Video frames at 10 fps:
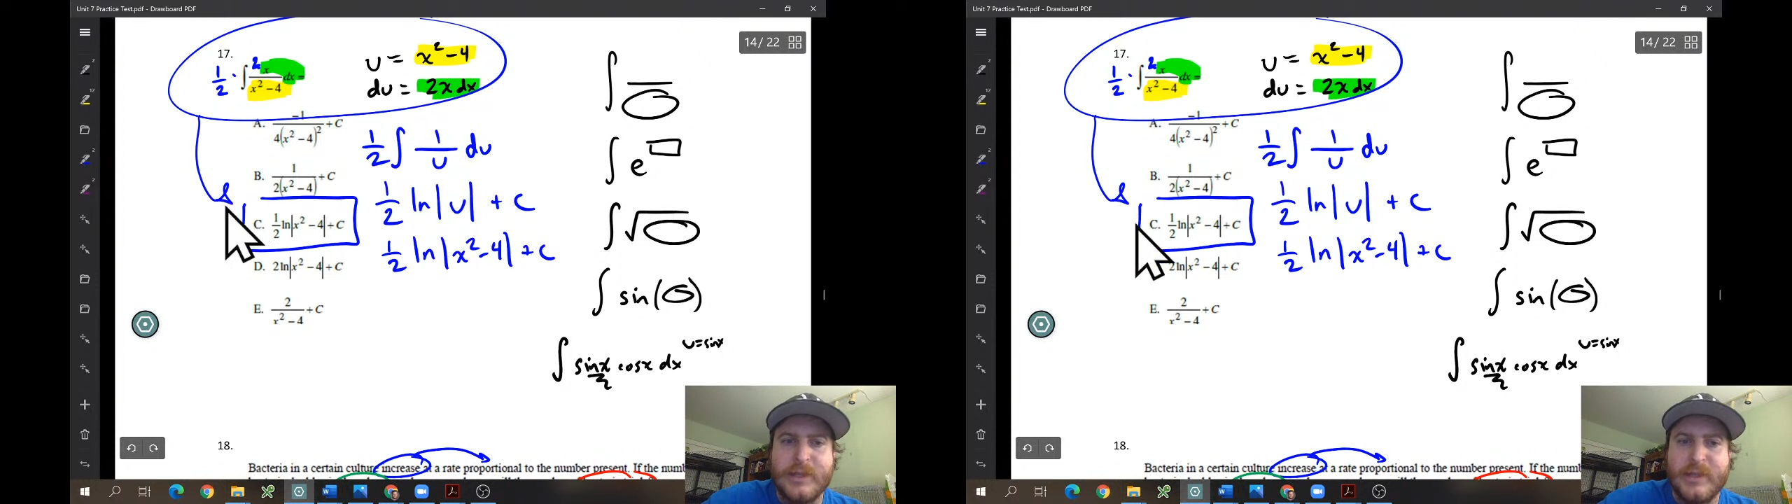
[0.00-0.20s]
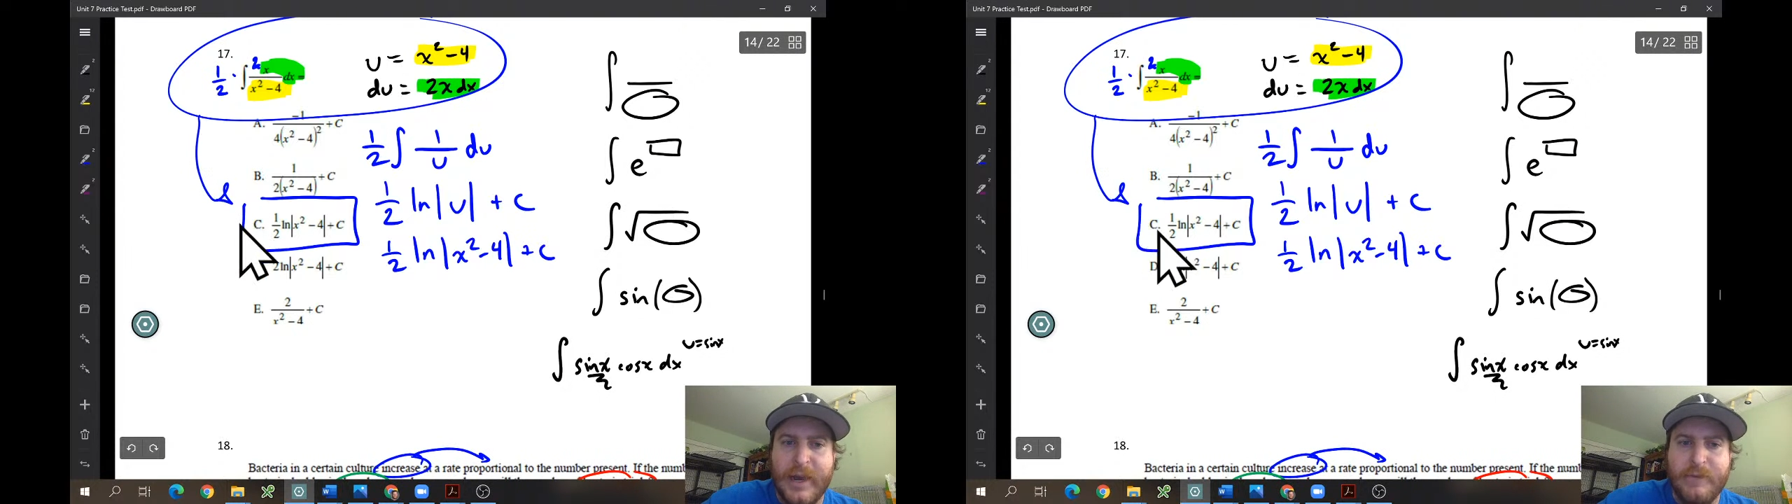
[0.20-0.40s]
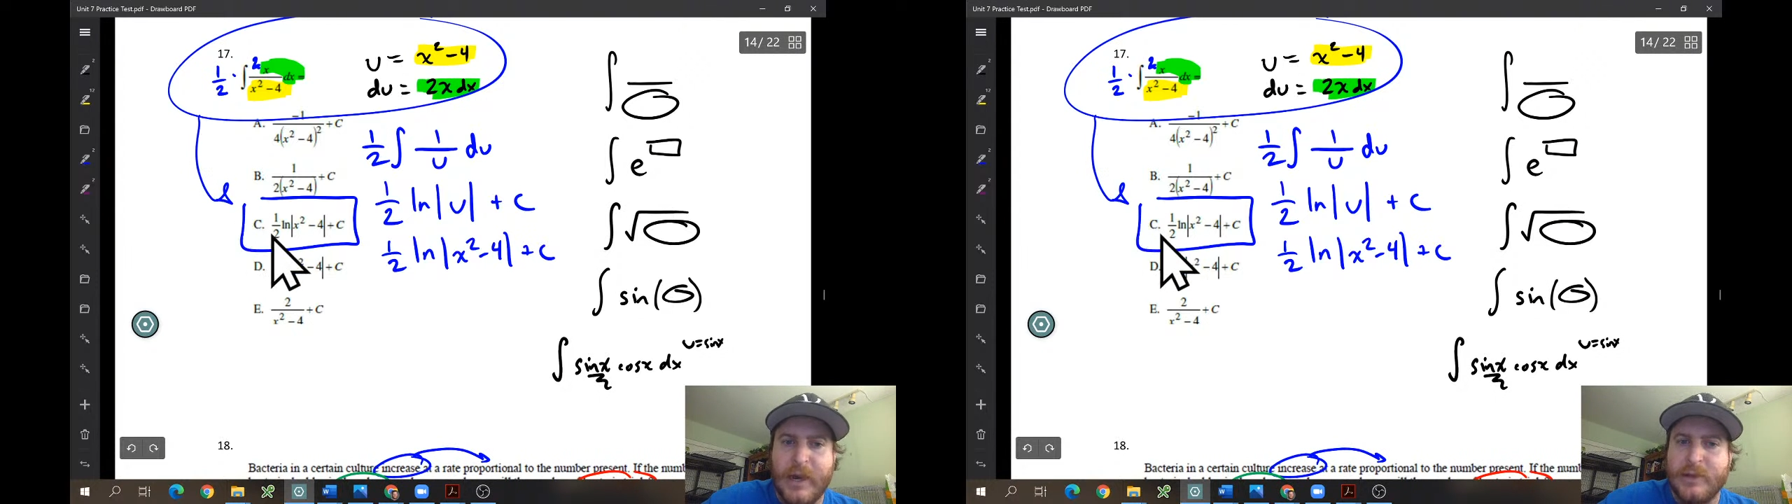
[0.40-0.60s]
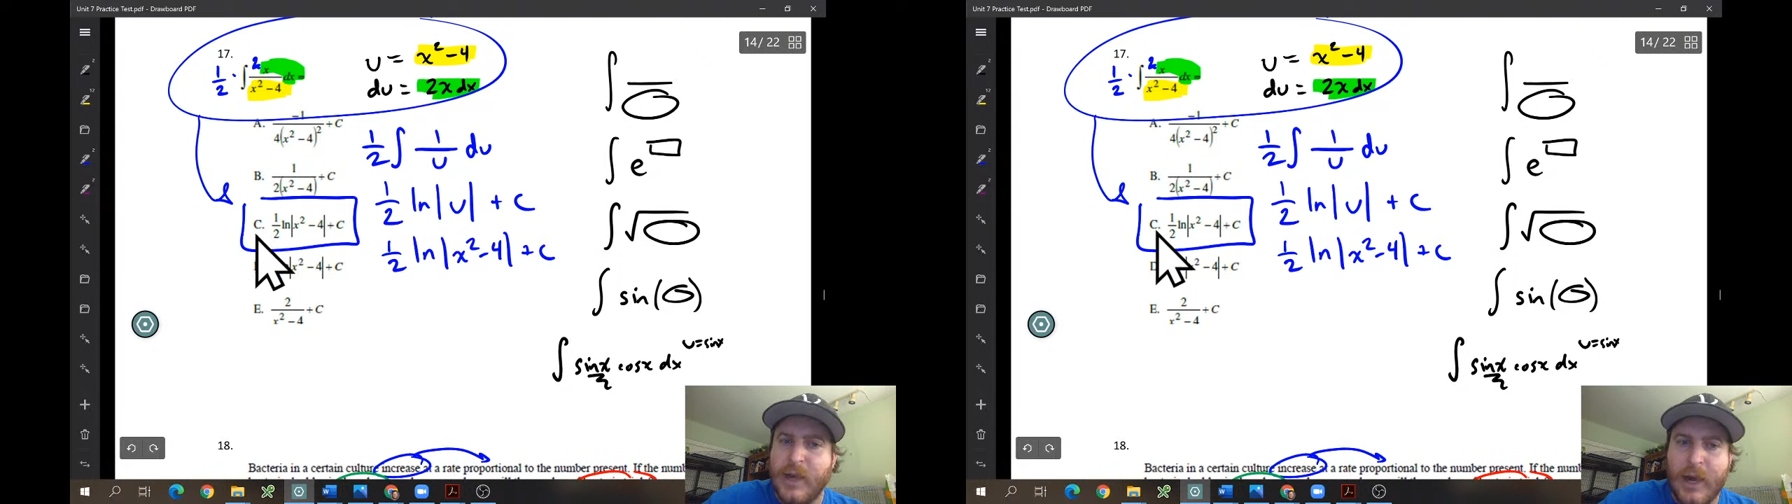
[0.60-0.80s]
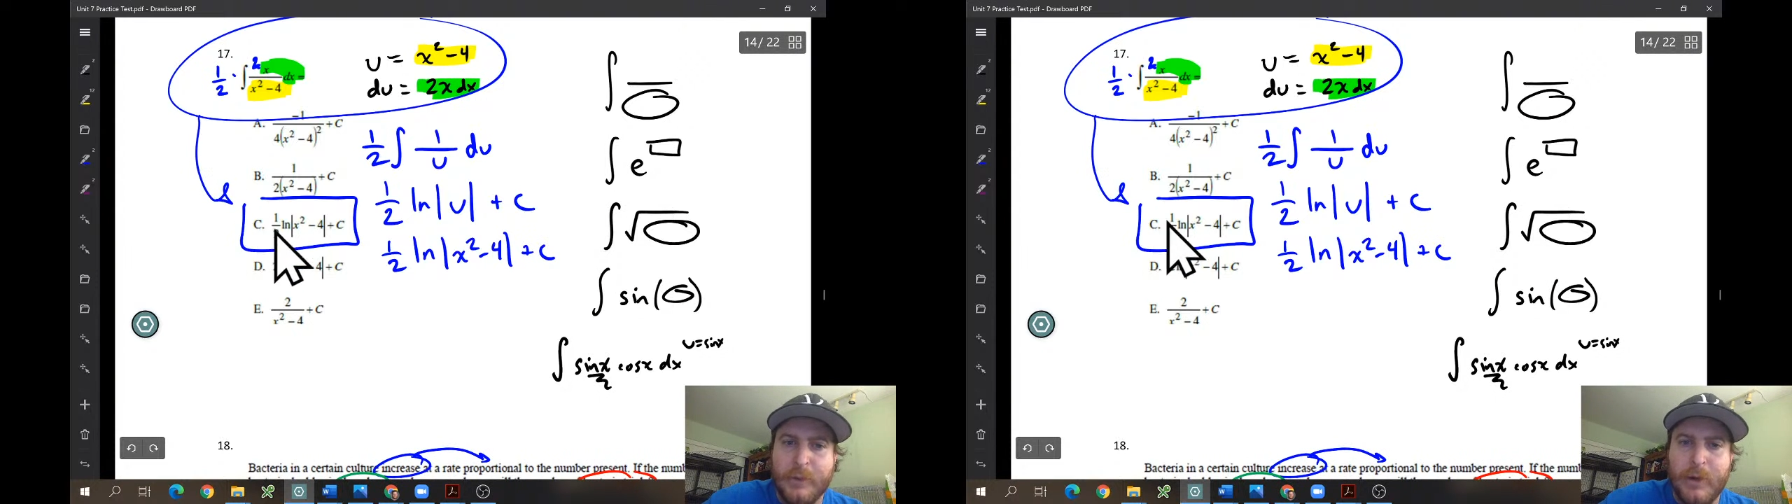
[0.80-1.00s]
Save that
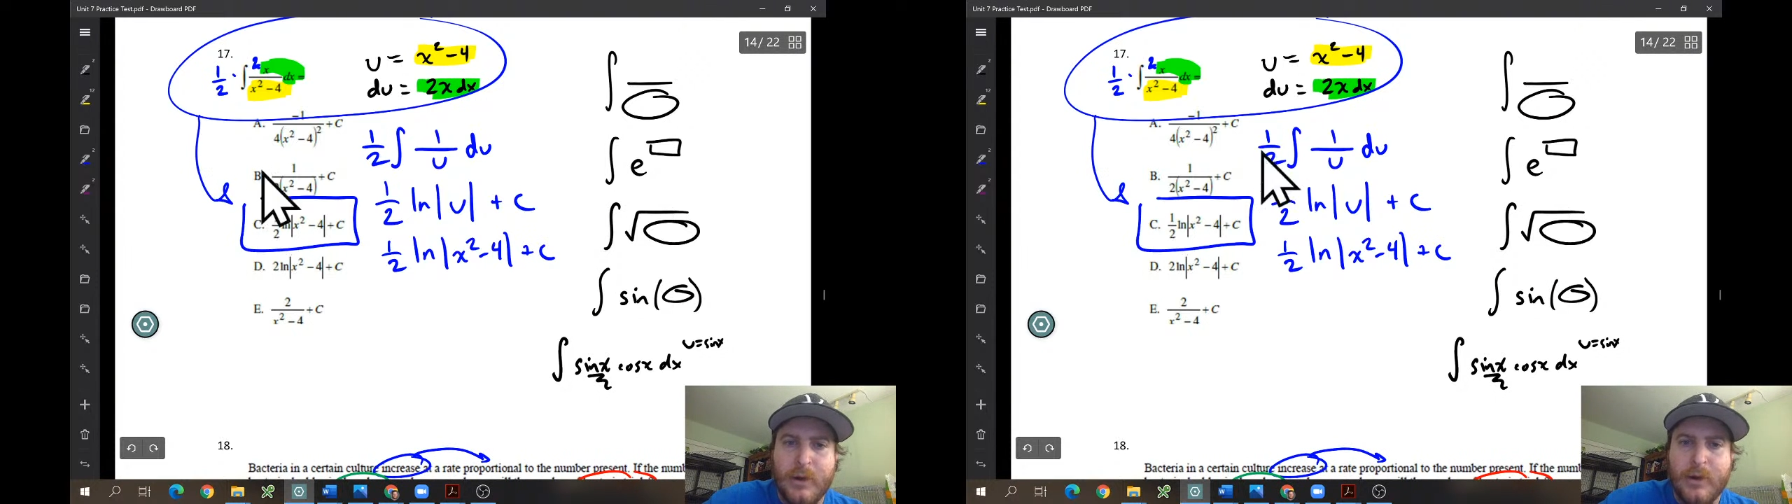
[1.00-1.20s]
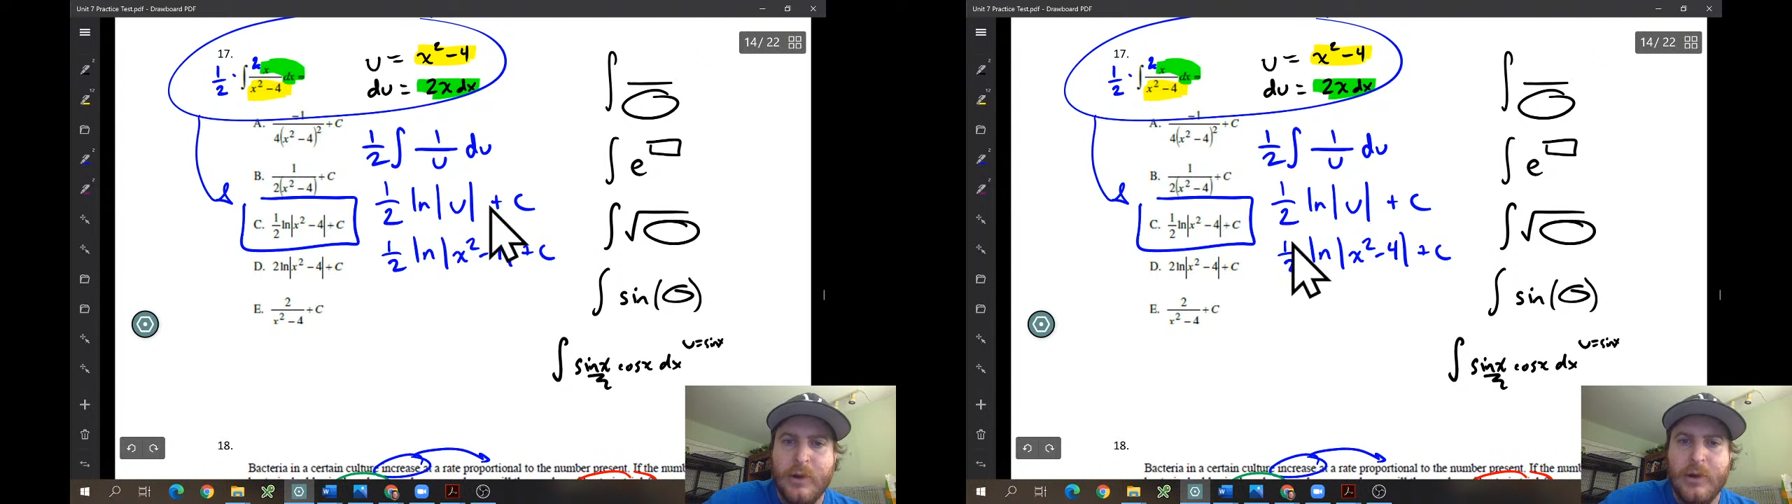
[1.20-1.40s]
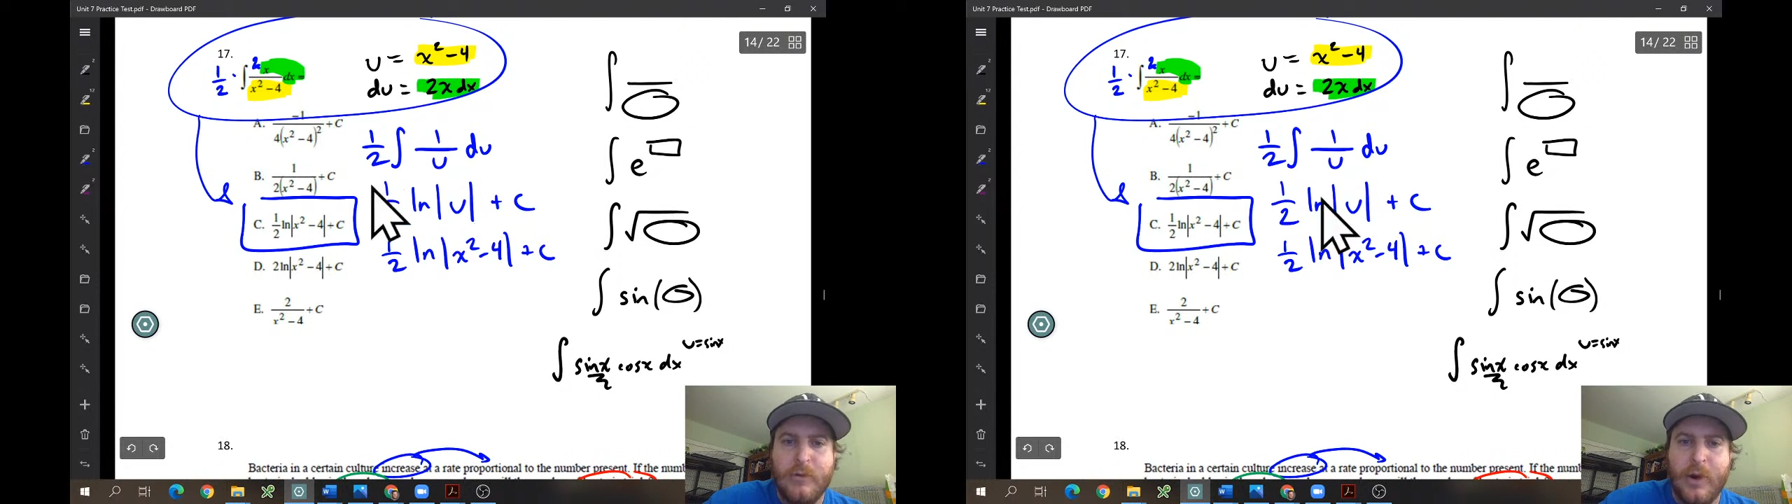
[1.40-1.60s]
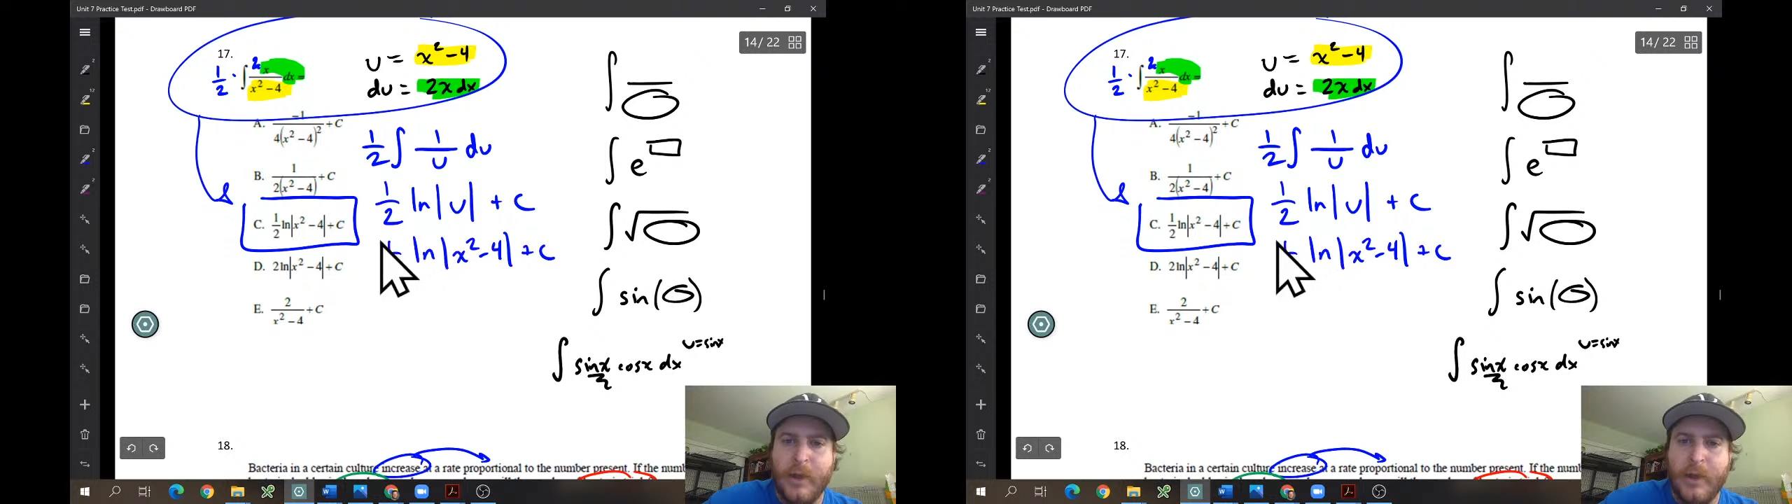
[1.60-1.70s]
time, right?